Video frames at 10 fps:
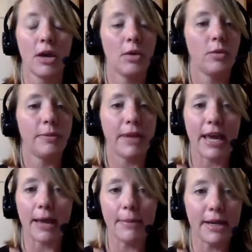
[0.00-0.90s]
we'd be
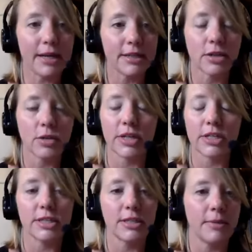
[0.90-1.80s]
happy to answer
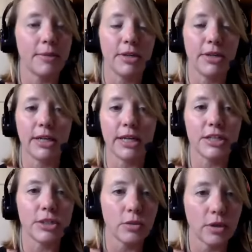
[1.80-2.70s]
questions that maybe you didn't get
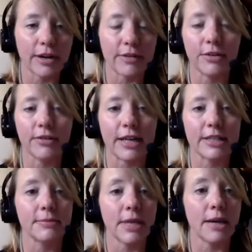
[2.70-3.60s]
to, or after you've had
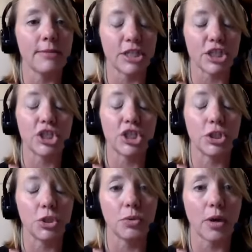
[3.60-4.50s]
some time to
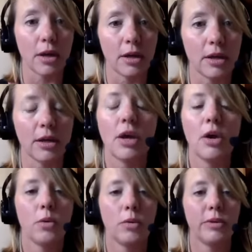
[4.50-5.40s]
stew on
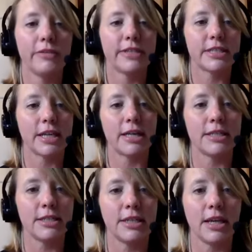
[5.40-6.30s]
what we've
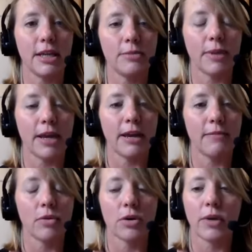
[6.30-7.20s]
discussed today, you might have
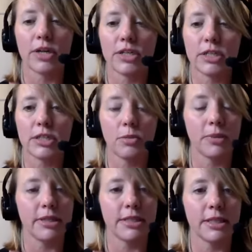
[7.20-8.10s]
more questions, so
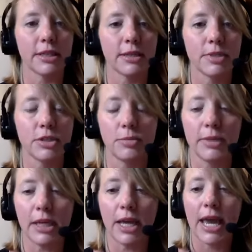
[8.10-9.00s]
please send them to me.